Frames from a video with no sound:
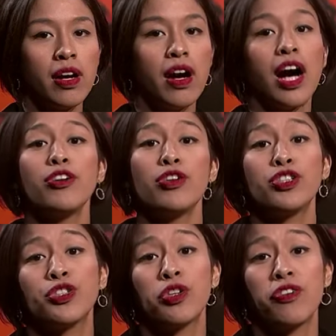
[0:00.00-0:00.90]

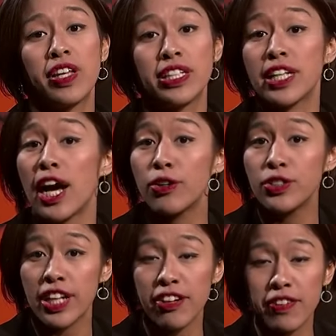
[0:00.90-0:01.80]
Hundreds of their
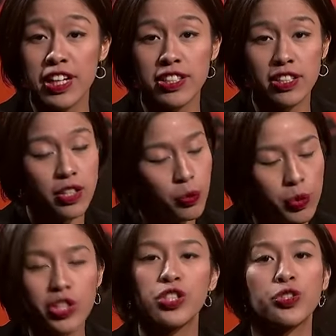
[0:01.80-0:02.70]
towns and villages were
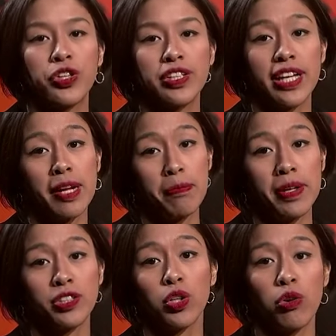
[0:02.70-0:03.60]
destroyed and
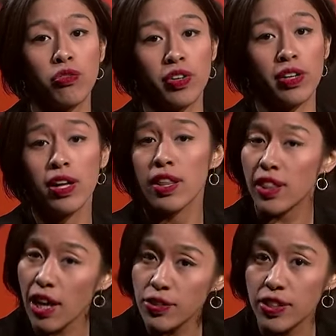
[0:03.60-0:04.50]
built over.
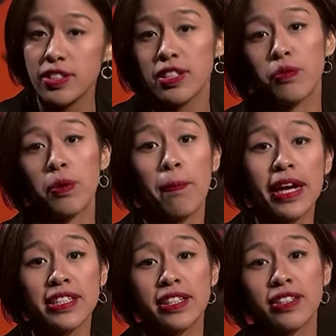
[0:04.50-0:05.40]
Thousands were
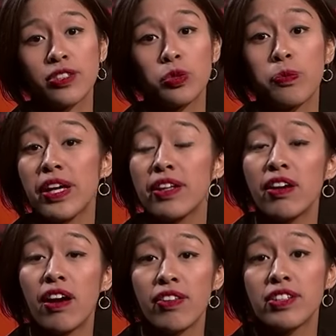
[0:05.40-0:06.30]
massacred to make the
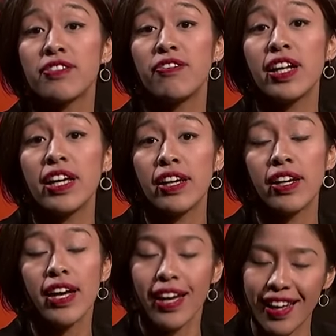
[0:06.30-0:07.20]
others flee,
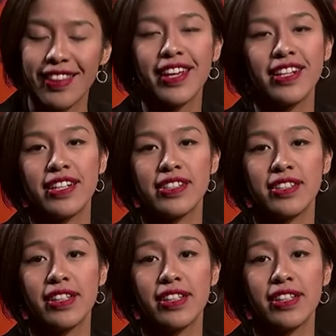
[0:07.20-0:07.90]
and they did.